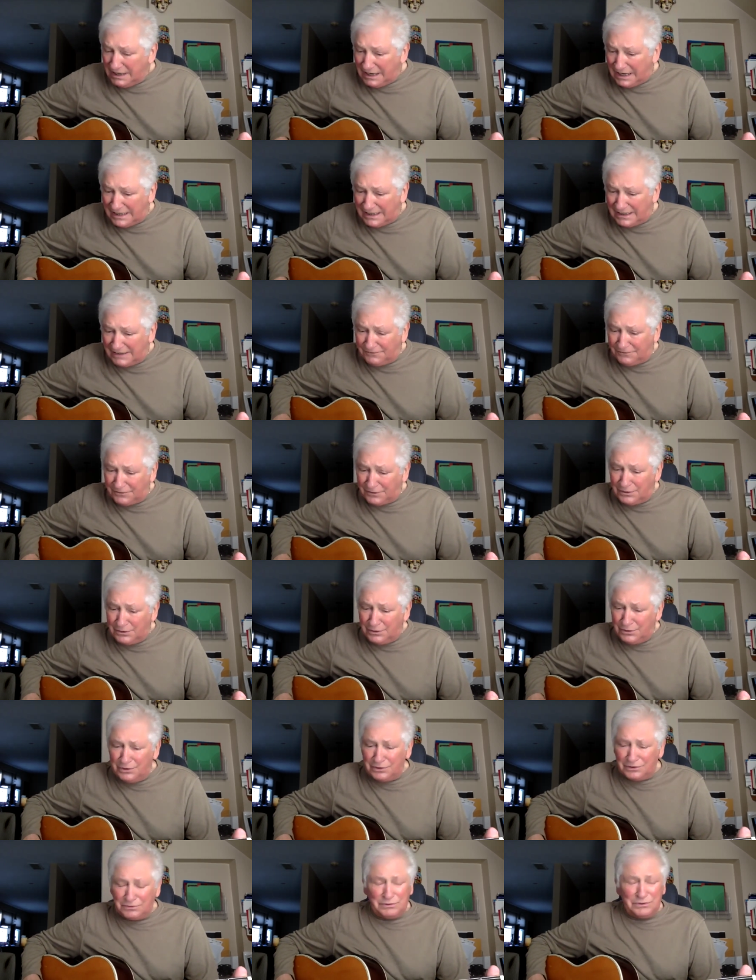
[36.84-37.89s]
and it
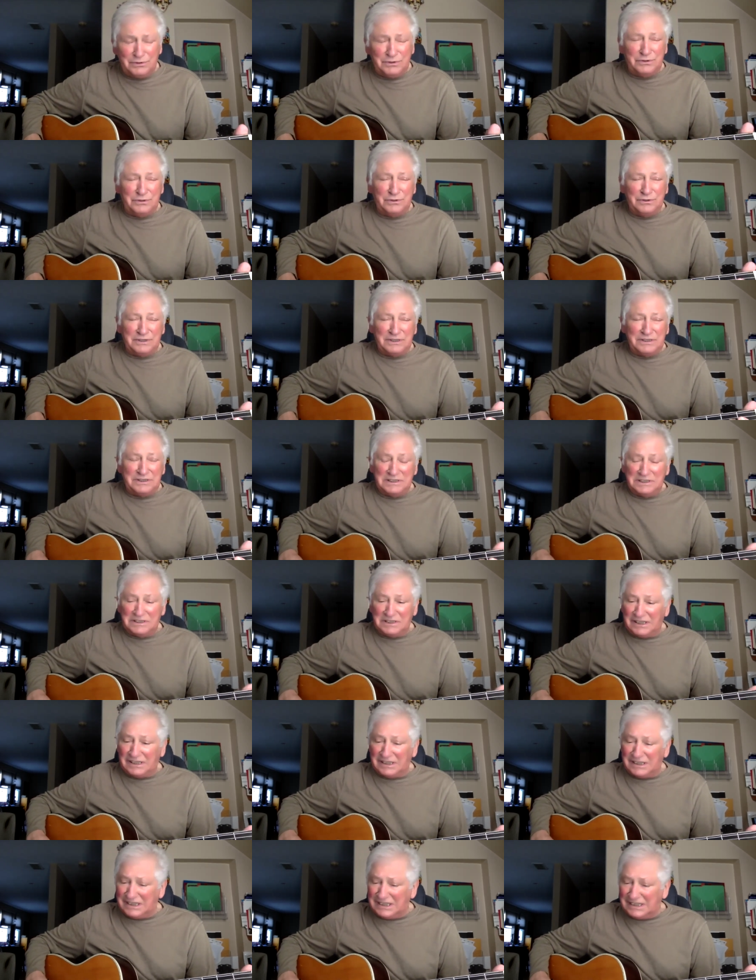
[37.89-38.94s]
flew through the
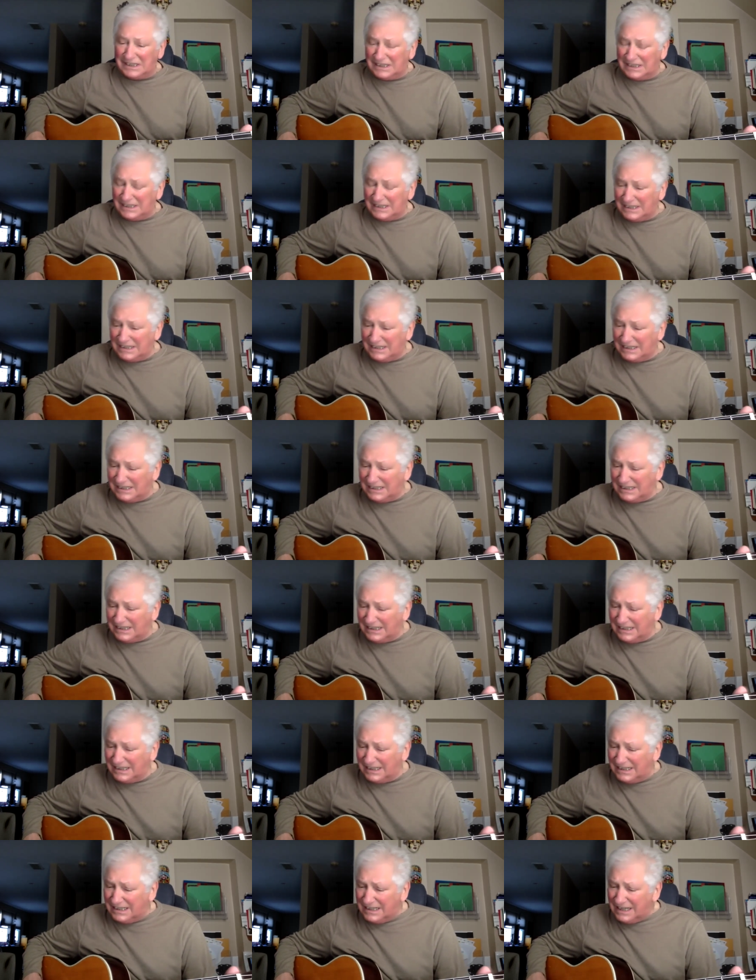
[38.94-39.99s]

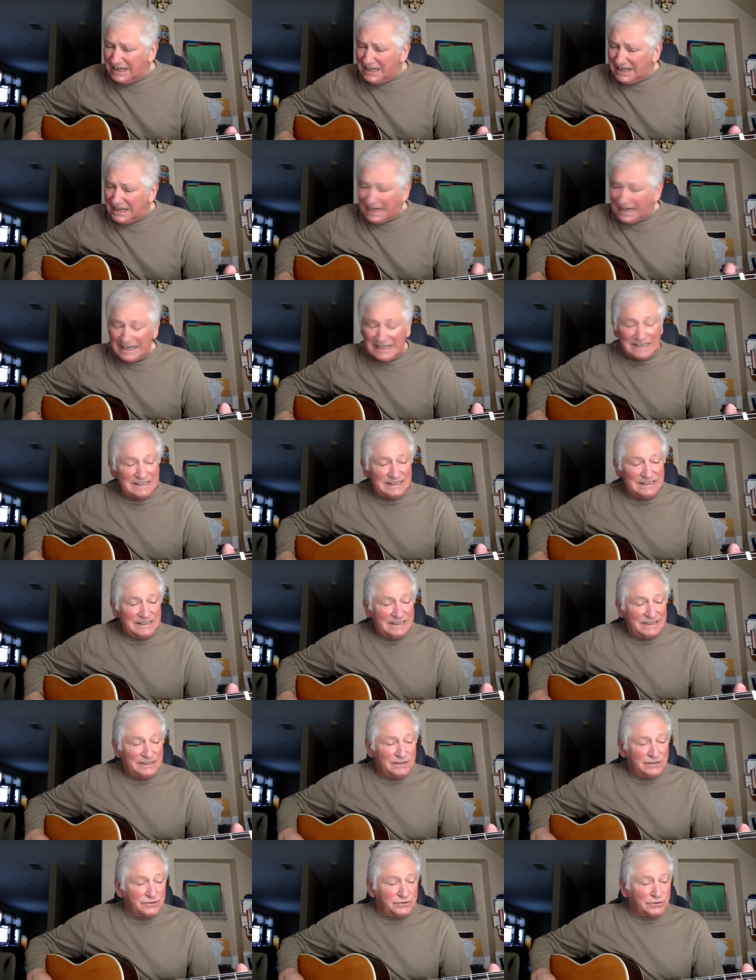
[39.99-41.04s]
dark, and
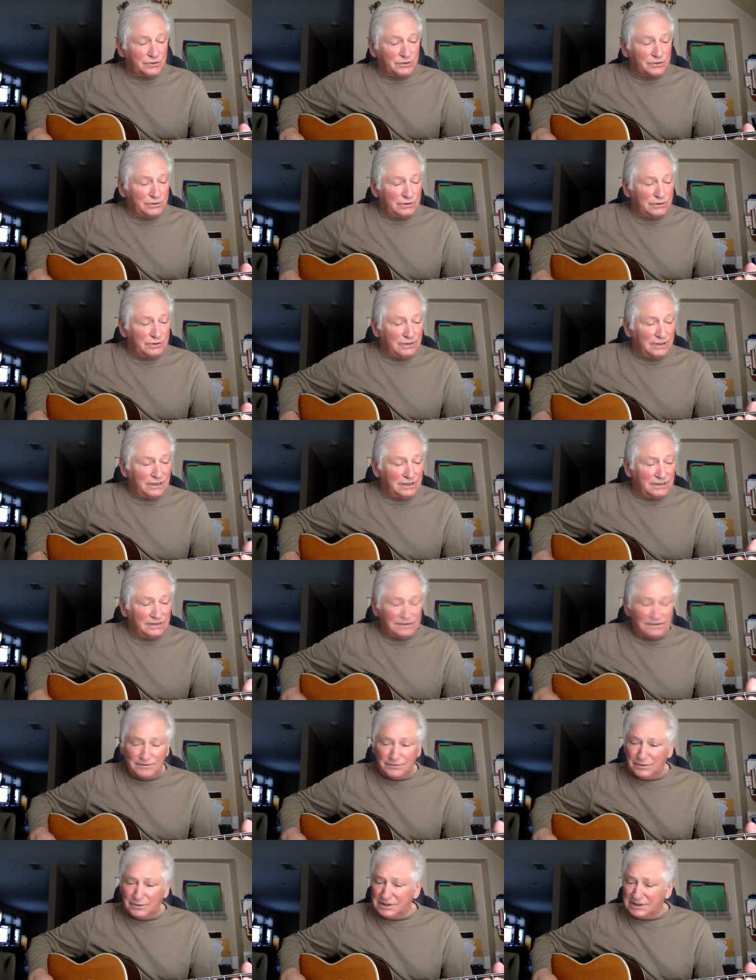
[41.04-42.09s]
his true
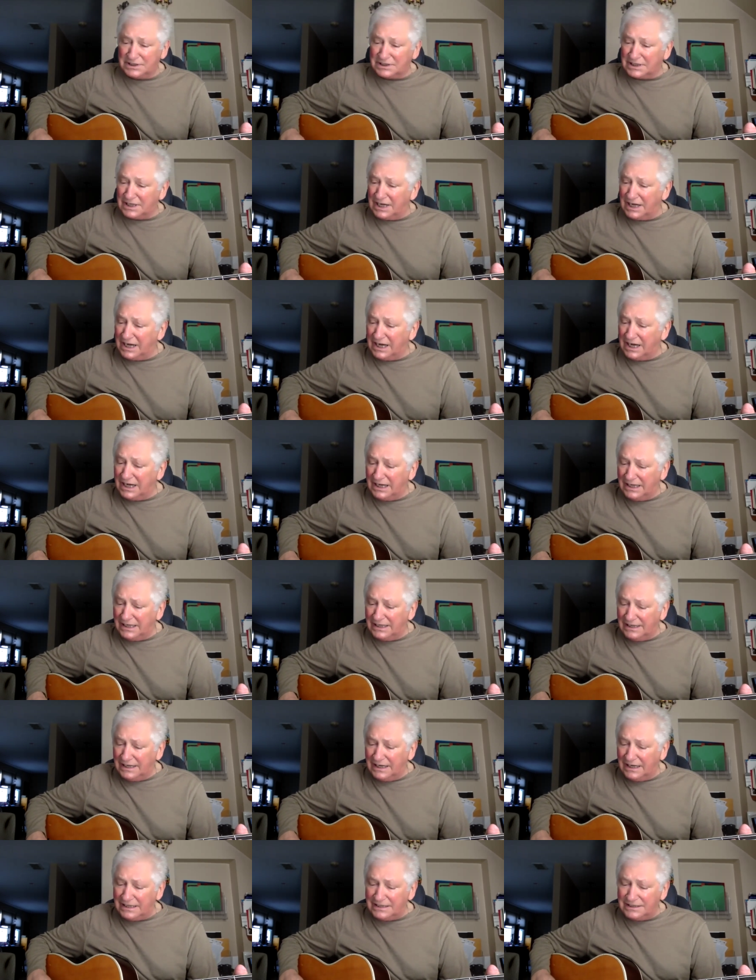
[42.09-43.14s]
love was
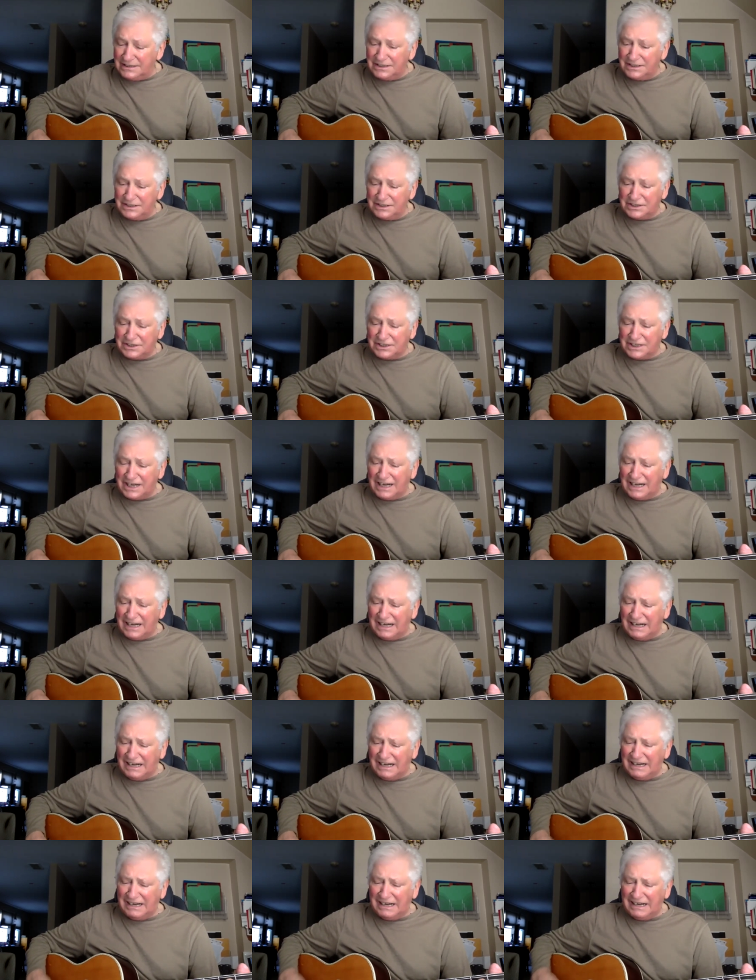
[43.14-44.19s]
slain as the
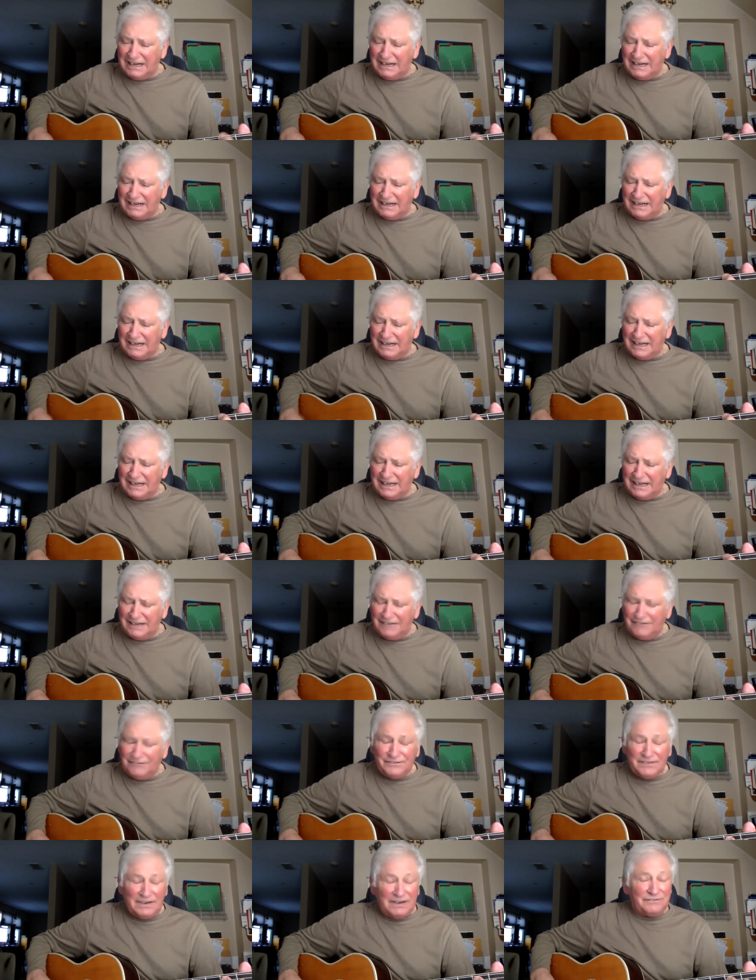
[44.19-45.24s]

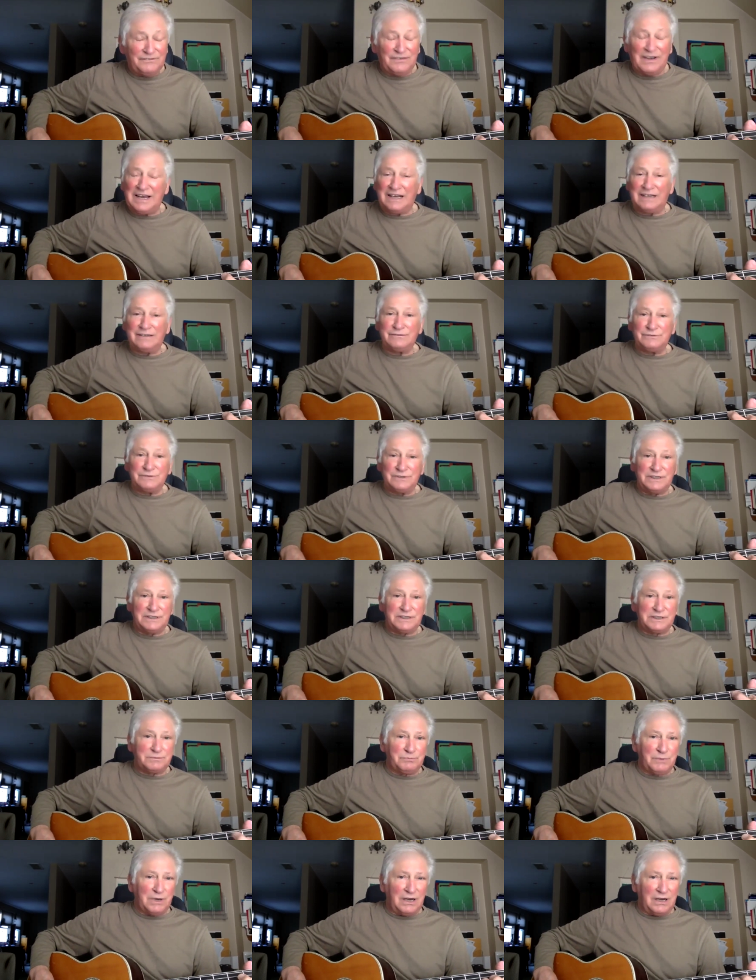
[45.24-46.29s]
shaft found
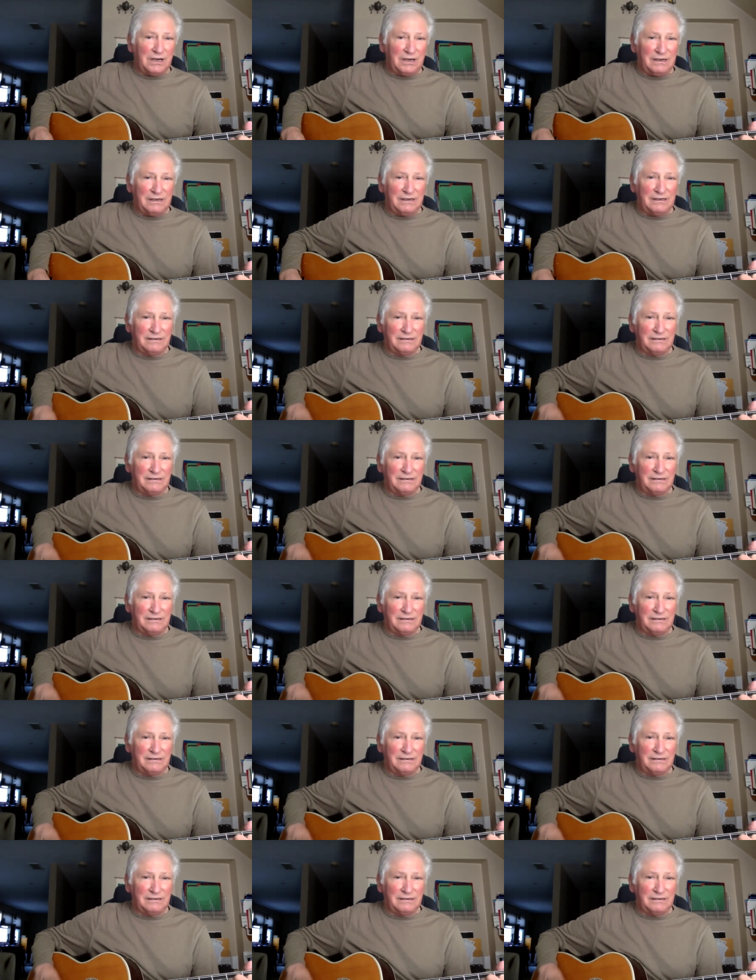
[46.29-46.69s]
its mark.